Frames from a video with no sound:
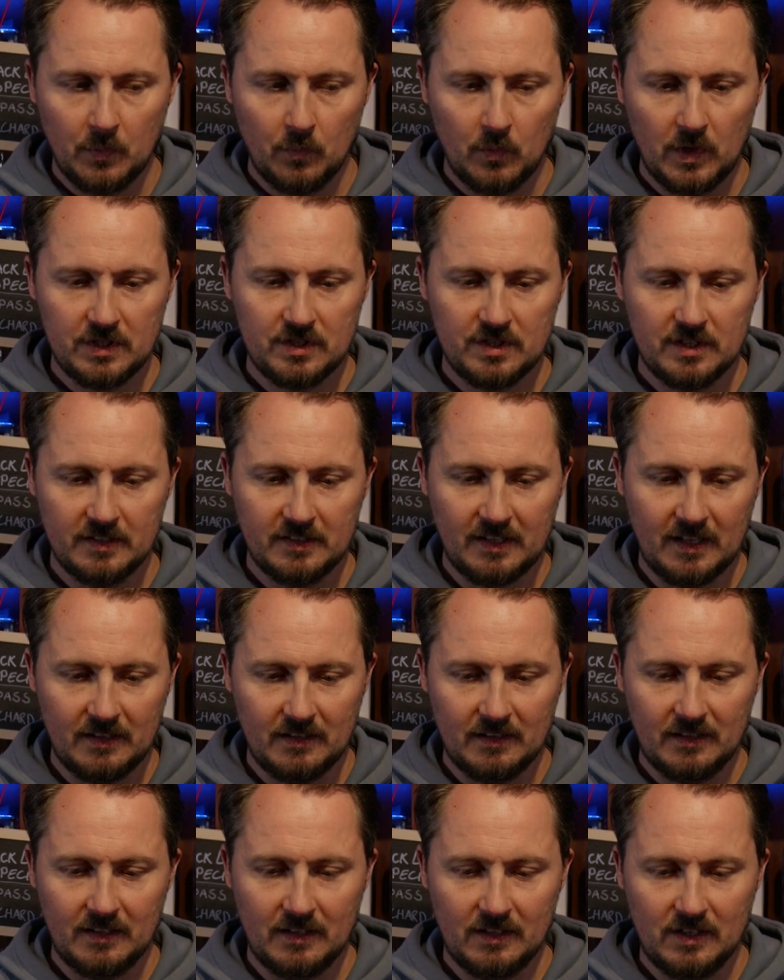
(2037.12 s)
which is,
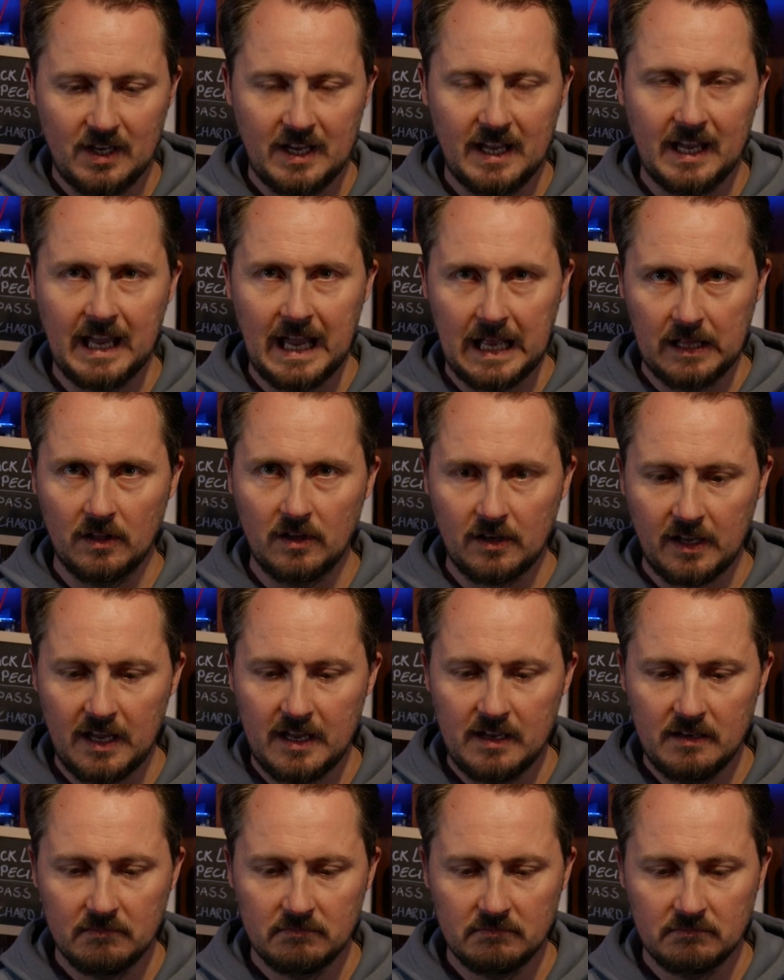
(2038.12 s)
you can get
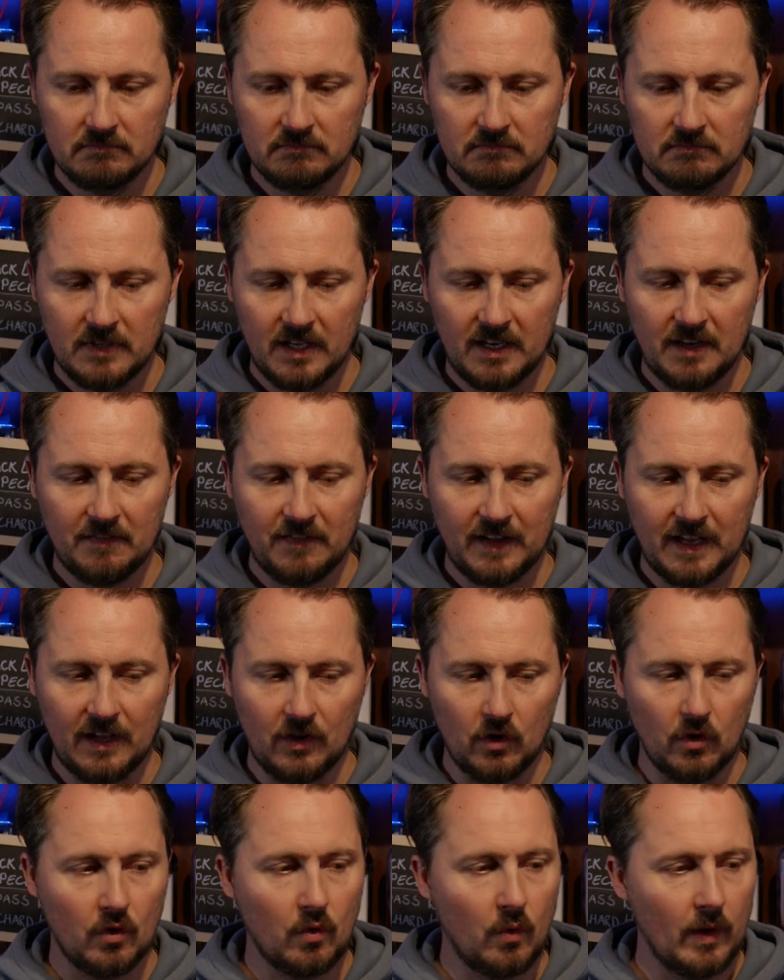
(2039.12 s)
lucky, and I
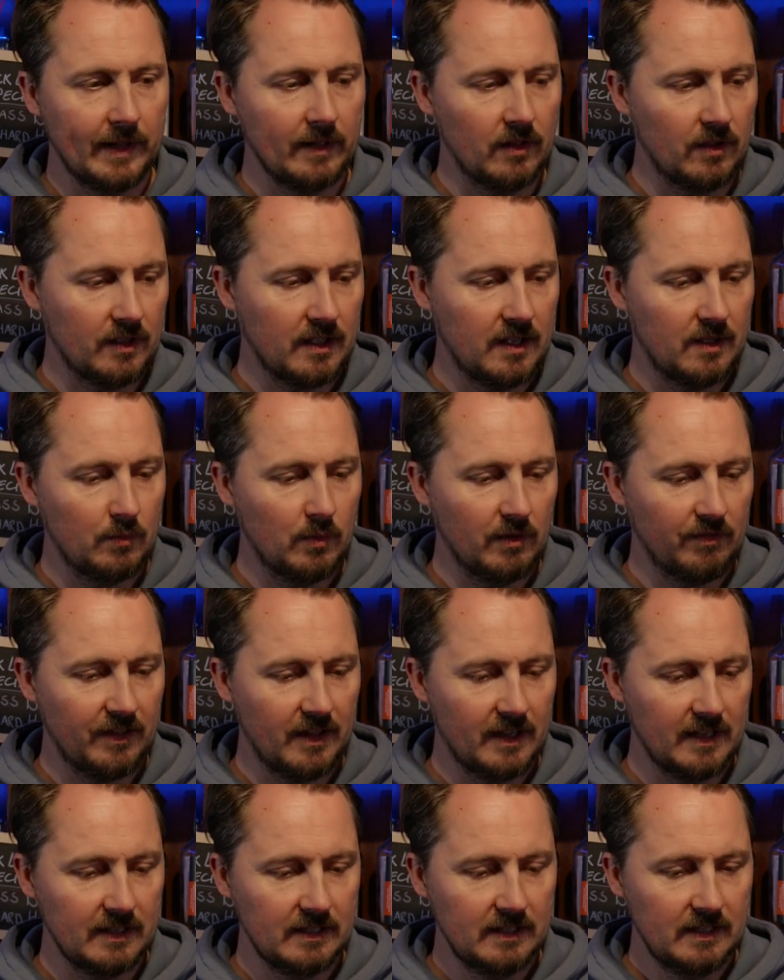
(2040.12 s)
think I got quite lucky
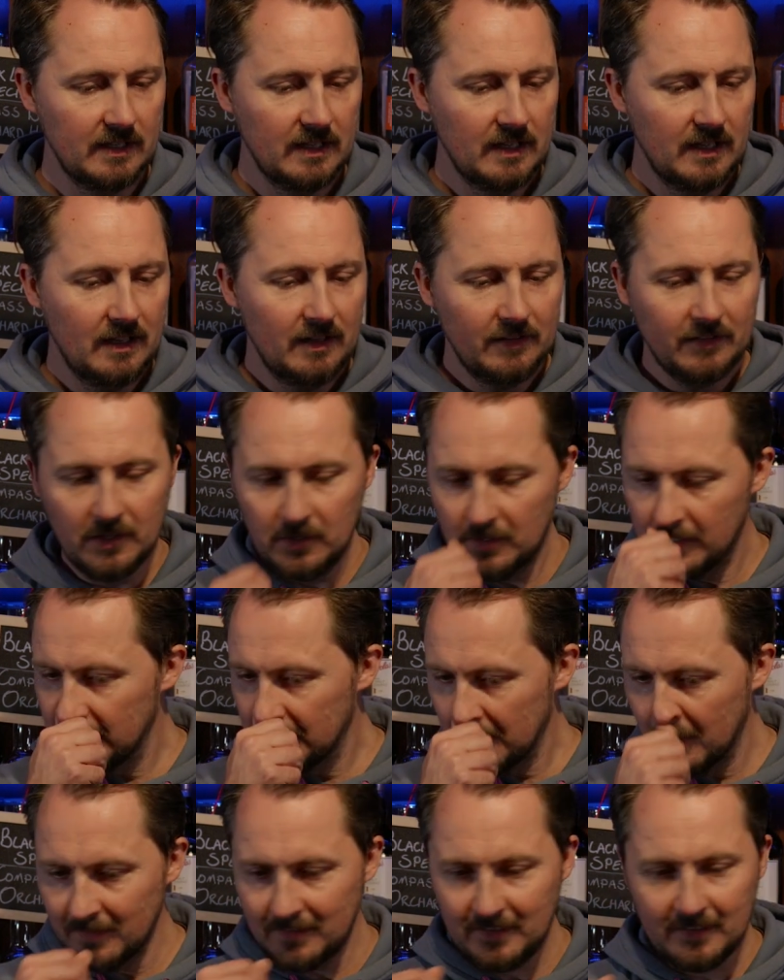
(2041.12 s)
with that. Now,
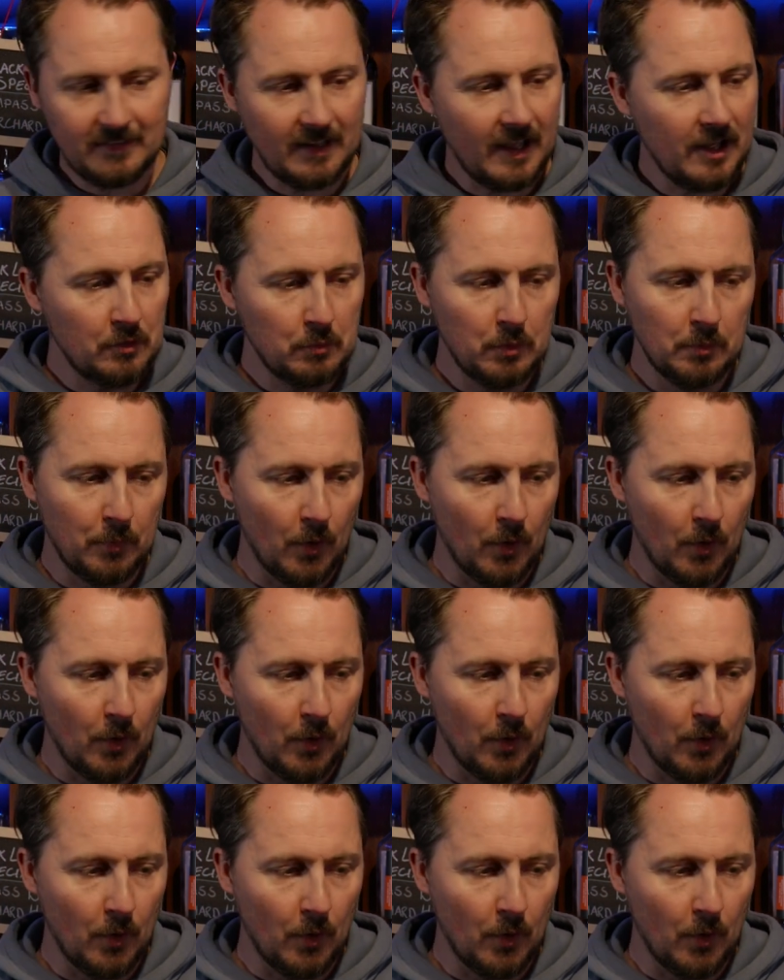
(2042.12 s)
these aren't desirable